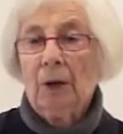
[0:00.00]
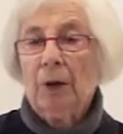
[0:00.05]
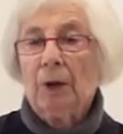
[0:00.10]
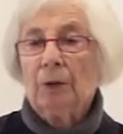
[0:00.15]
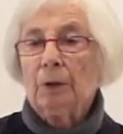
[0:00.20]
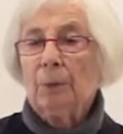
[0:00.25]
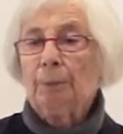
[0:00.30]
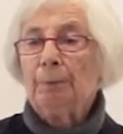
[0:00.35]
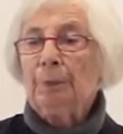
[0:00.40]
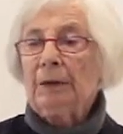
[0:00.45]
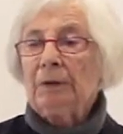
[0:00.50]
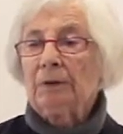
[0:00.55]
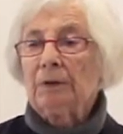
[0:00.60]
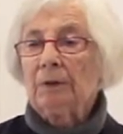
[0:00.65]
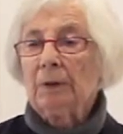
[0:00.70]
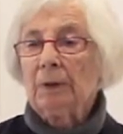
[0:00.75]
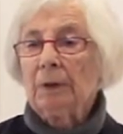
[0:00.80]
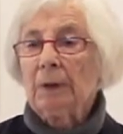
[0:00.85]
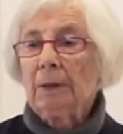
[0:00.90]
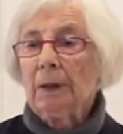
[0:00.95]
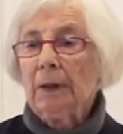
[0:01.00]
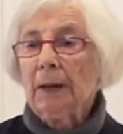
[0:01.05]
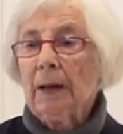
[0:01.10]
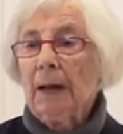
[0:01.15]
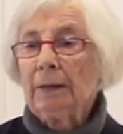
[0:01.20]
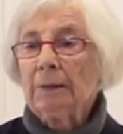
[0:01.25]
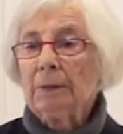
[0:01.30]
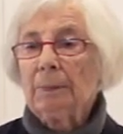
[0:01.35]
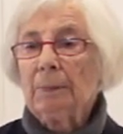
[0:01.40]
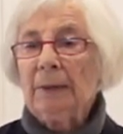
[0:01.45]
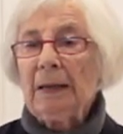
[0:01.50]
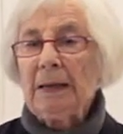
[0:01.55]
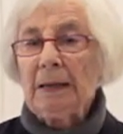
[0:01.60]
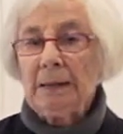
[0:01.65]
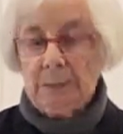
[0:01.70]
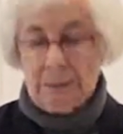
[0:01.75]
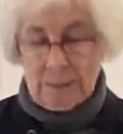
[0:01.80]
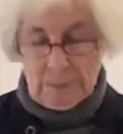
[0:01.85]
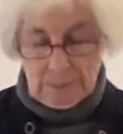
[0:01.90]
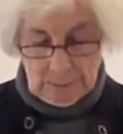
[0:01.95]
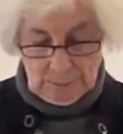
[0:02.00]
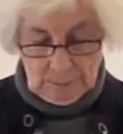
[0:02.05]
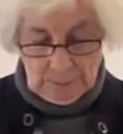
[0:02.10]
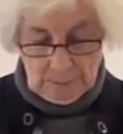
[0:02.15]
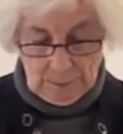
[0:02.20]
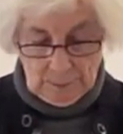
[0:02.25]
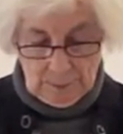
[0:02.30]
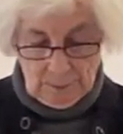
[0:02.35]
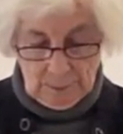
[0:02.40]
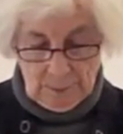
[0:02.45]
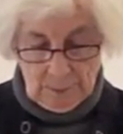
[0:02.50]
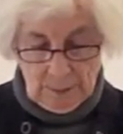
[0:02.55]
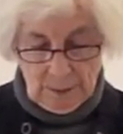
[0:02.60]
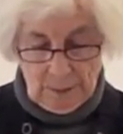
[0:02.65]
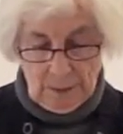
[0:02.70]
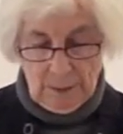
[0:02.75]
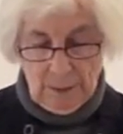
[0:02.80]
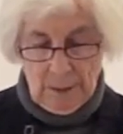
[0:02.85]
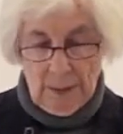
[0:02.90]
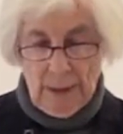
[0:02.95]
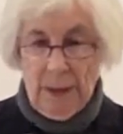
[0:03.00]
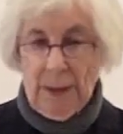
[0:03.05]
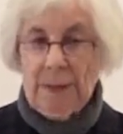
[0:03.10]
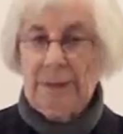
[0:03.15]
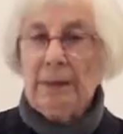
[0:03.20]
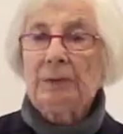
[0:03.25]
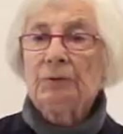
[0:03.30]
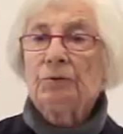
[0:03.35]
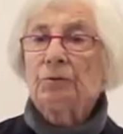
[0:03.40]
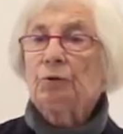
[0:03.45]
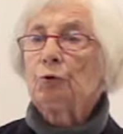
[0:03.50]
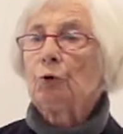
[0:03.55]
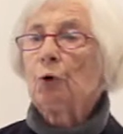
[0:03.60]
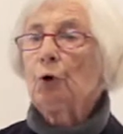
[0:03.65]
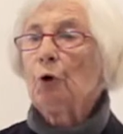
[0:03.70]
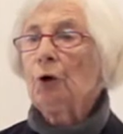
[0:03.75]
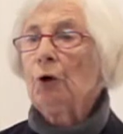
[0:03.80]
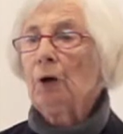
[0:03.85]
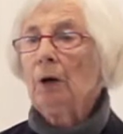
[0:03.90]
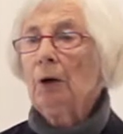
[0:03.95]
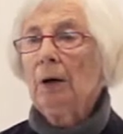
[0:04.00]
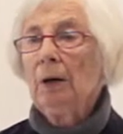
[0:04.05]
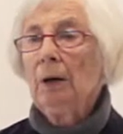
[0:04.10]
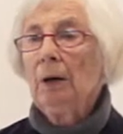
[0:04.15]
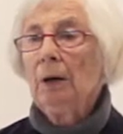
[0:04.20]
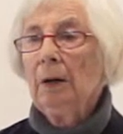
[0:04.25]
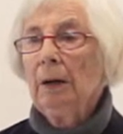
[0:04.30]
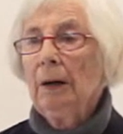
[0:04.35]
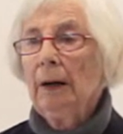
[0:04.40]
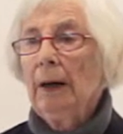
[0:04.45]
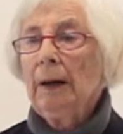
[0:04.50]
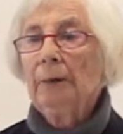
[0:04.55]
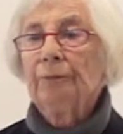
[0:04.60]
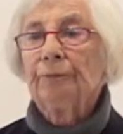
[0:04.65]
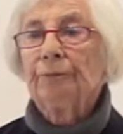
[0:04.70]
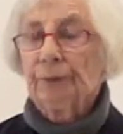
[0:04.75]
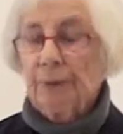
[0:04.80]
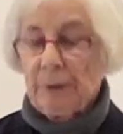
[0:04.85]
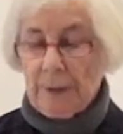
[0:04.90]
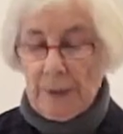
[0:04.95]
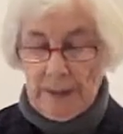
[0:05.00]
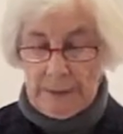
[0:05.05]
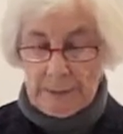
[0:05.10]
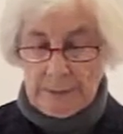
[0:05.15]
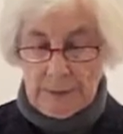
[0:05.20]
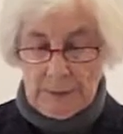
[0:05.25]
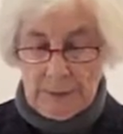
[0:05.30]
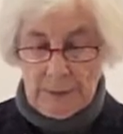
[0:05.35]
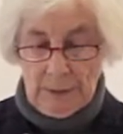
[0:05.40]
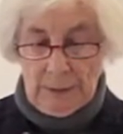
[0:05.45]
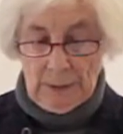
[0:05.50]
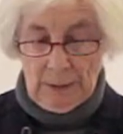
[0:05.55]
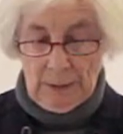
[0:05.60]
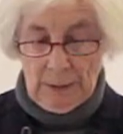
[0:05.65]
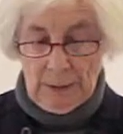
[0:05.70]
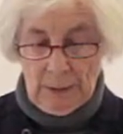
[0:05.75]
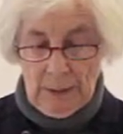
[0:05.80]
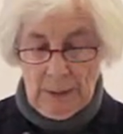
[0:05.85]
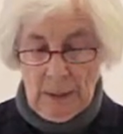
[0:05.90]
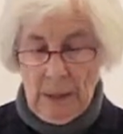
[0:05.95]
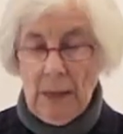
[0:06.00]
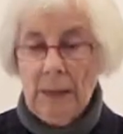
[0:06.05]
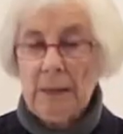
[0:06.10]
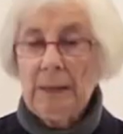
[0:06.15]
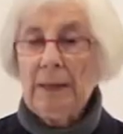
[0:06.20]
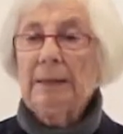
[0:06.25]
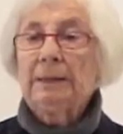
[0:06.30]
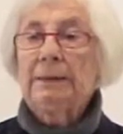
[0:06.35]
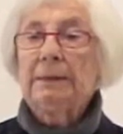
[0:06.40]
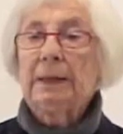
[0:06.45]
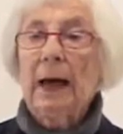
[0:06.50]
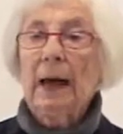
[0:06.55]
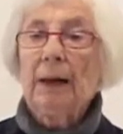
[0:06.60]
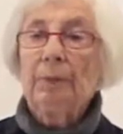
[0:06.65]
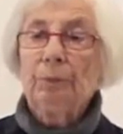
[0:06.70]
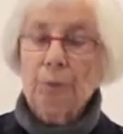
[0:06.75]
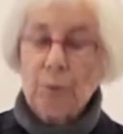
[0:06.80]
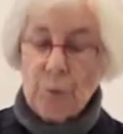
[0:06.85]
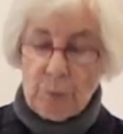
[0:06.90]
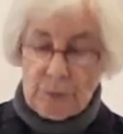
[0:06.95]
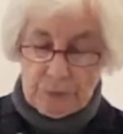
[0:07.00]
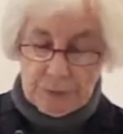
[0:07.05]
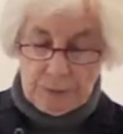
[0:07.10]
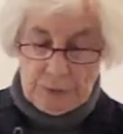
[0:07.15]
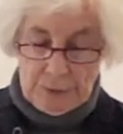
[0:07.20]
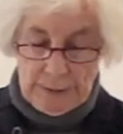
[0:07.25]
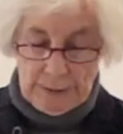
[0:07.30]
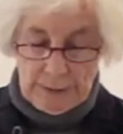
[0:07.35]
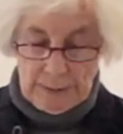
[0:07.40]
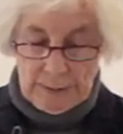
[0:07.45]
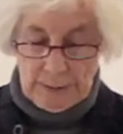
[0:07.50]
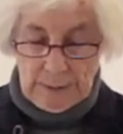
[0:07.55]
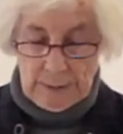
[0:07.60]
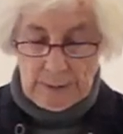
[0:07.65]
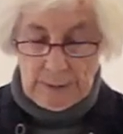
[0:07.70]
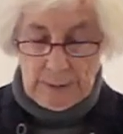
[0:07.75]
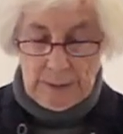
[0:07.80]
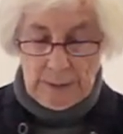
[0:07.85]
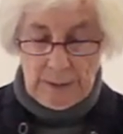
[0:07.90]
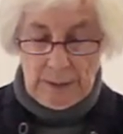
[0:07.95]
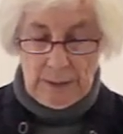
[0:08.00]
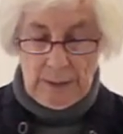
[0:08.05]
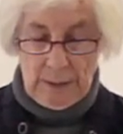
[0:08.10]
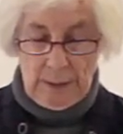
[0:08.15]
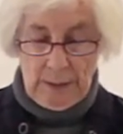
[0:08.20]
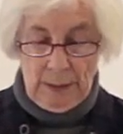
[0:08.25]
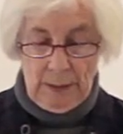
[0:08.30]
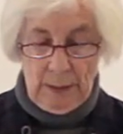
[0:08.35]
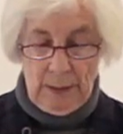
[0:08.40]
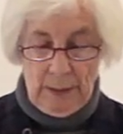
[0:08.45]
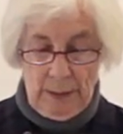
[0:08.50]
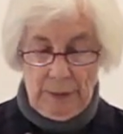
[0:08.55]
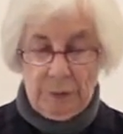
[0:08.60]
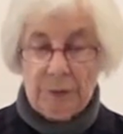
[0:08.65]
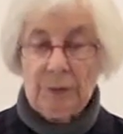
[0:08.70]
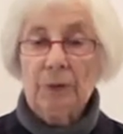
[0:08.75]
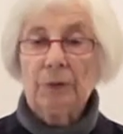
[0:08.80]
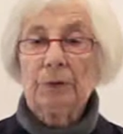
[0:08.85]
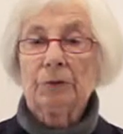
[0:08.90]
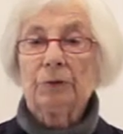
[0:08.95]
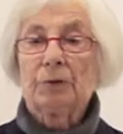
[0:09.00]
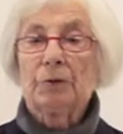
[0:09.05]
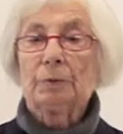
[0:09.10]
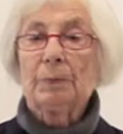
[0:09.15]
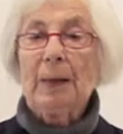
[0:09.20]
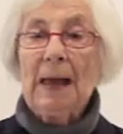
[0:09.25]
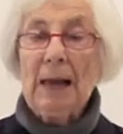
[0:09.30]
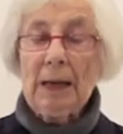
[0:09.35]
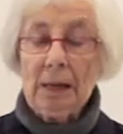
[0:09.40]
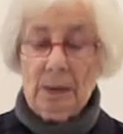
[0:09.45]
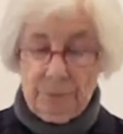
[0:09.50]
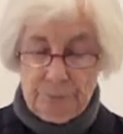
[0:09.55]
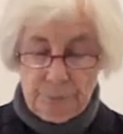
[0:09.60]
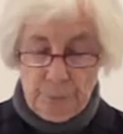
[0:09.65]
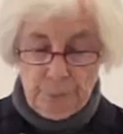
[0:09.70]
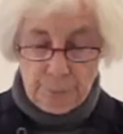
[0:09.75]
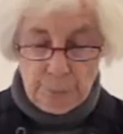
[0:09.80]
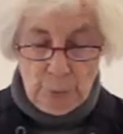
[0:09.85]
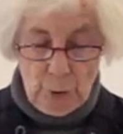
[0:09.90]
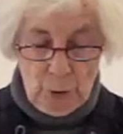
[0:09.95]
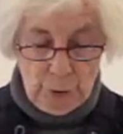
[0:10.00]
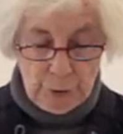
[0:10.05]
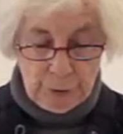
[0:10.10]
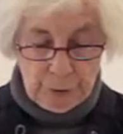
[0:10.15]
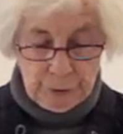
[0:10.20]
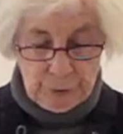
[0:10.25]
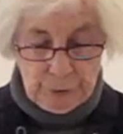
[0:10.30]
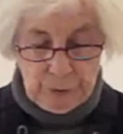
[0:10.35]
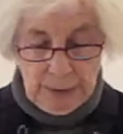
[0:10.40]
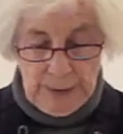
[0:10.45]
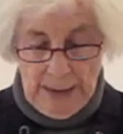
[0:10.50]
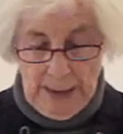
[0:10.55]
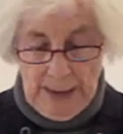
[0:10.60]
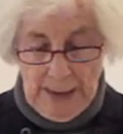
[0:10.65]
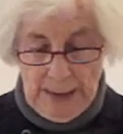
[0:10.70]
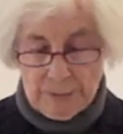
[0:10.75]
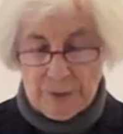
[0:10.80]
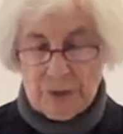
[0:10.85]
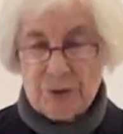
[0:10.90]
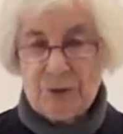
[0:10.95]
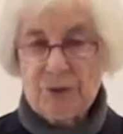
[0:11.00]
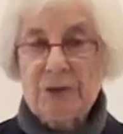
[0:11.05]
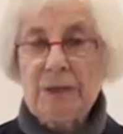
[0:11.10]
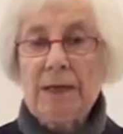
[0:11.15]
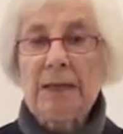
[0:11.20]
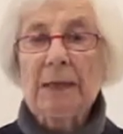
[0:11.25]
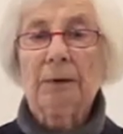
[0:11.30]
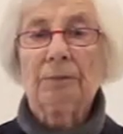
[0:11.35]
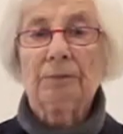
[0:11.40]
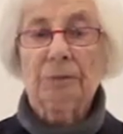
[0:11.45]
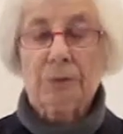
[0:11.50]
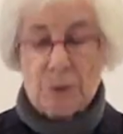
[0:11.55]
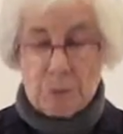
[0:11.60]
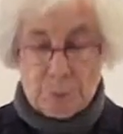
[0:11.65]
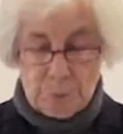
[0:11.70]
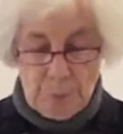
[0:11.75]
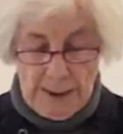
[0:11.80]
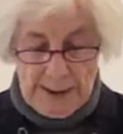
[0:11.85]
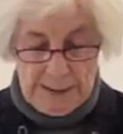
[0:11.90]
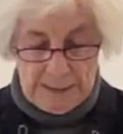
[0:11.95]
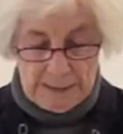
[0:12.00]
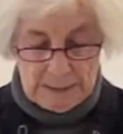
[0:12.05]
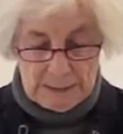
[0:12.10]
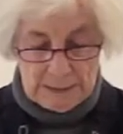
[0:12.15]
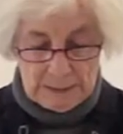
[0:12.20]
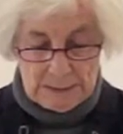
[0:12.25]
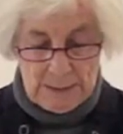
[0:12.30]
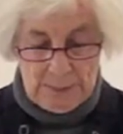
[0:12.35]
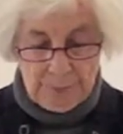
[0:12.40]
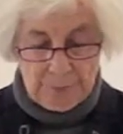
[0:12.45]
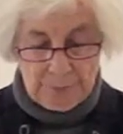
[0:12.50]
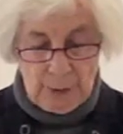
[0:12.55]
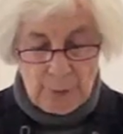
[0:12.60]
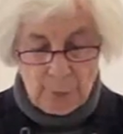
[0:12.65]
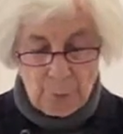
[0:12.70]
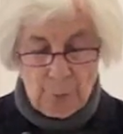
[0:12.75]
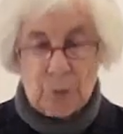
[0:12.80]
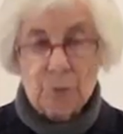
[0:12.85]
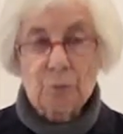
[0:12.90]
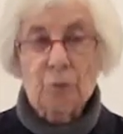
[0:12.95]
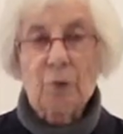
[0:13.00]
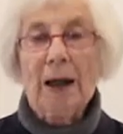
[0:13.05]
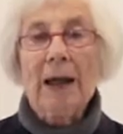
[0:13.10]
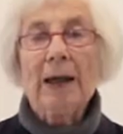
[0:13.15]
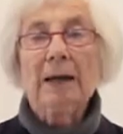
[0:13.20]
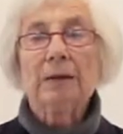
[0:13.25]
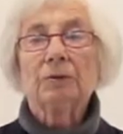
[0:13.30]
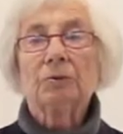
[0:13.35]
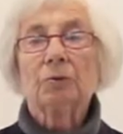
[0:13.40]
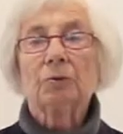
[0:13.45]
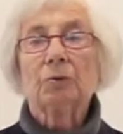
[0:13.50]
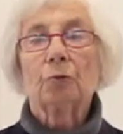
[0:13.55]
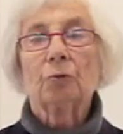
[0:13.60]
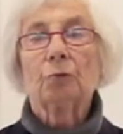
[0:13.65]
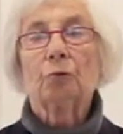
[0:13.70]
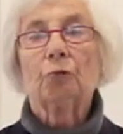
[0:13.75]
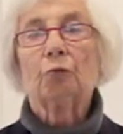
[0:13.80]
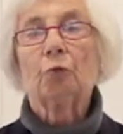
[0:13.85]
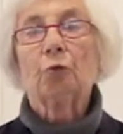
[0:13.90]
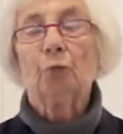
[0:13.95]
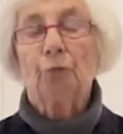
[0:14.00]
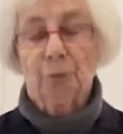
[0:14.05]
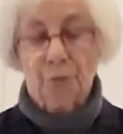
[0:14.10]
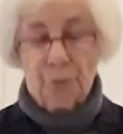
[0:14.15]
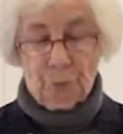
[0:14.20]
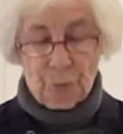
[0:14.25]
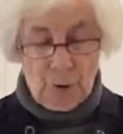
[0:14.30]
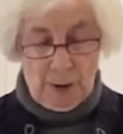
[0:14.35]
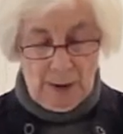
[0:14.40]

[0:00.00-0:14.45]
the pit and the pain. Then stir and forget. Let time do its thing, till the smell of the broth and the sting of the spice will rise to the roof